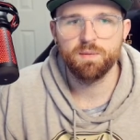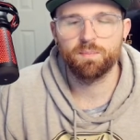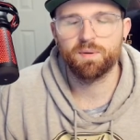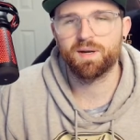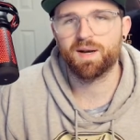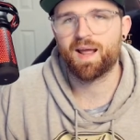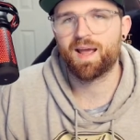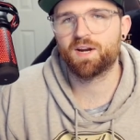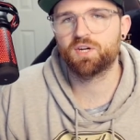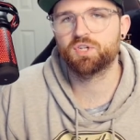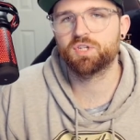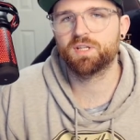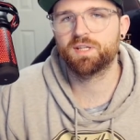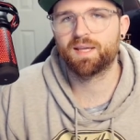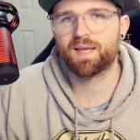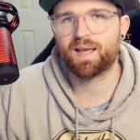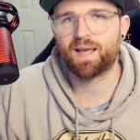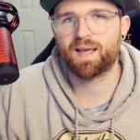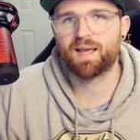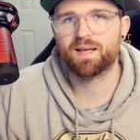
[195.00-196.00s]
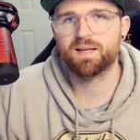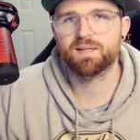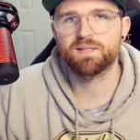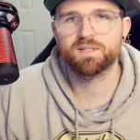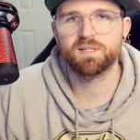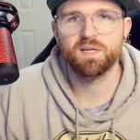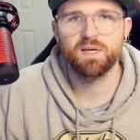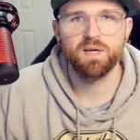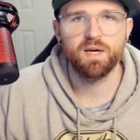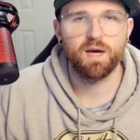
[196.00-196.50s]
but it actually
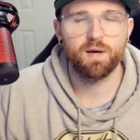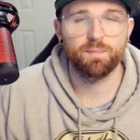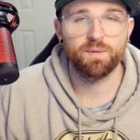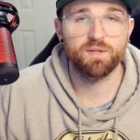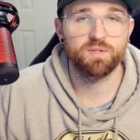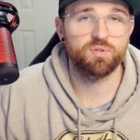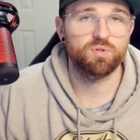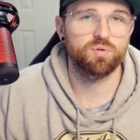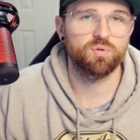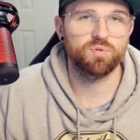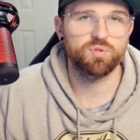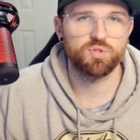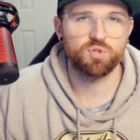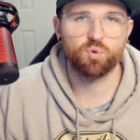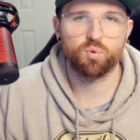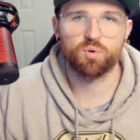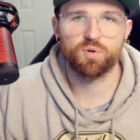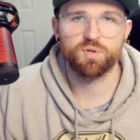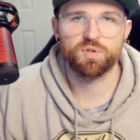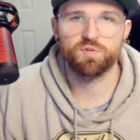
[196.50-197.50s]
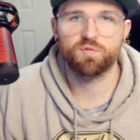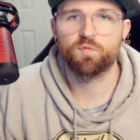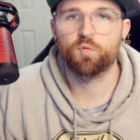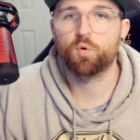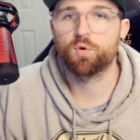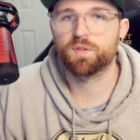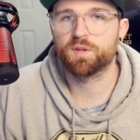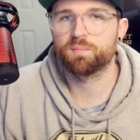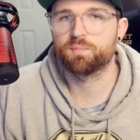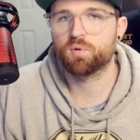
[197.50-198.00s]
has um, internal storage
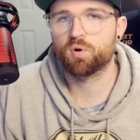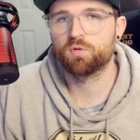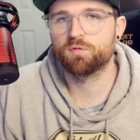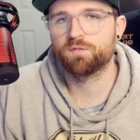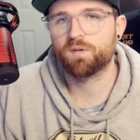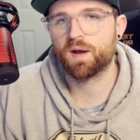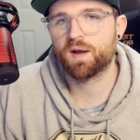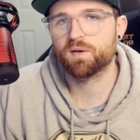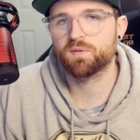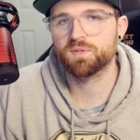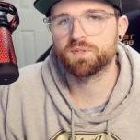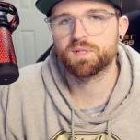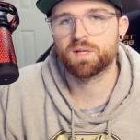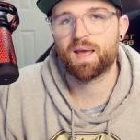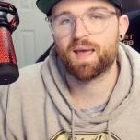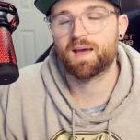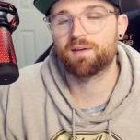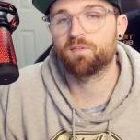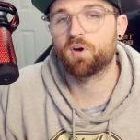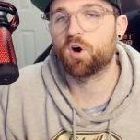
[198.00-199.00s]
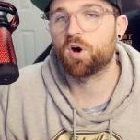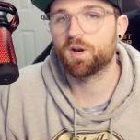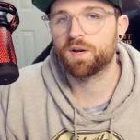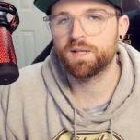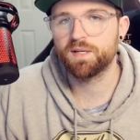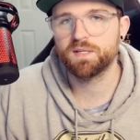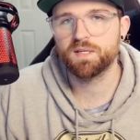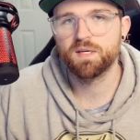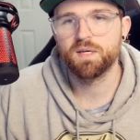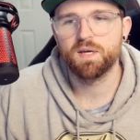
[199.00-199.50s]
for the profiles to have on
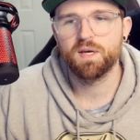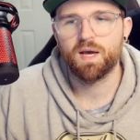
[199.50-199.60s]
it.